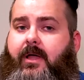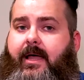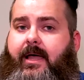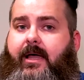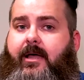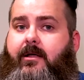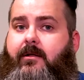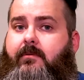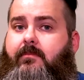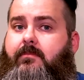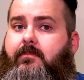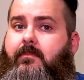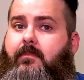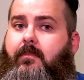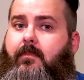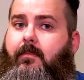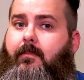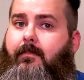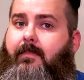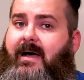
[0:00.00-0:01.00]
and
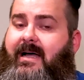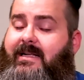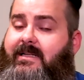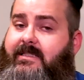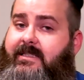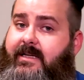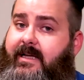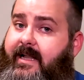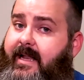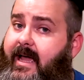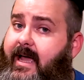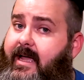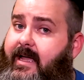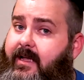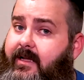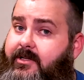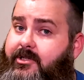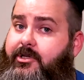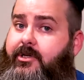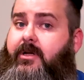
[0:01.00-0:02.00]

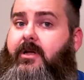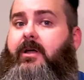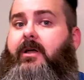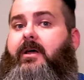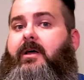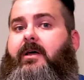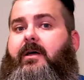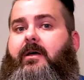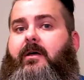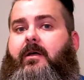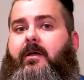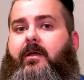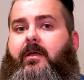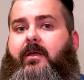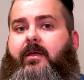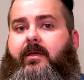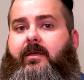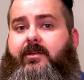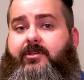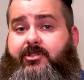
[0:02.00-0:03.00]
myDNAge
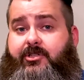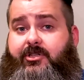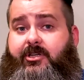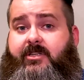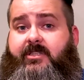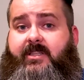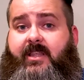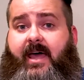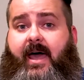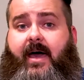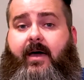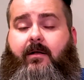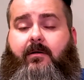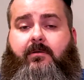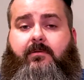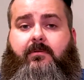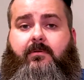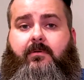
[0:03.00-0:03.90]
is just that.